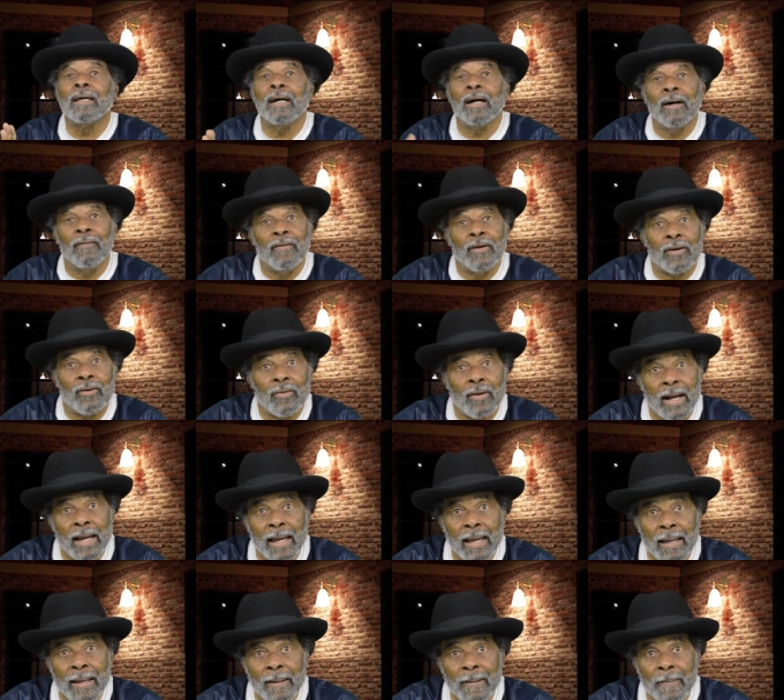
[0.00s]
of a
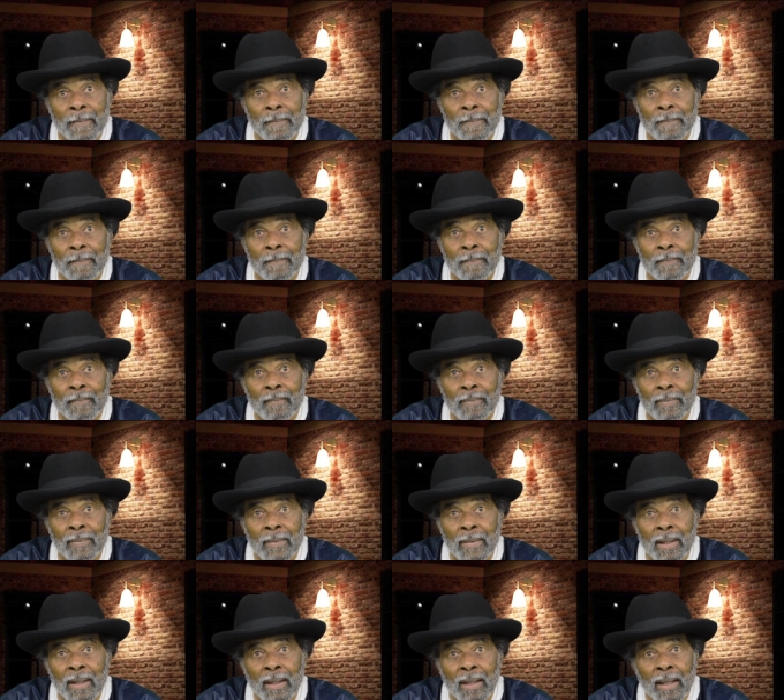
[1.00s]
crime.
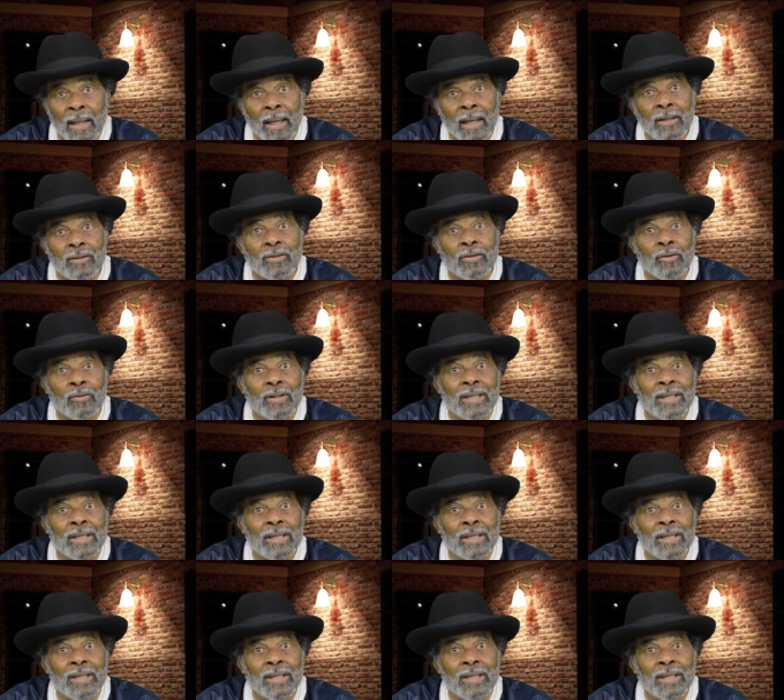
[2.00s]
And so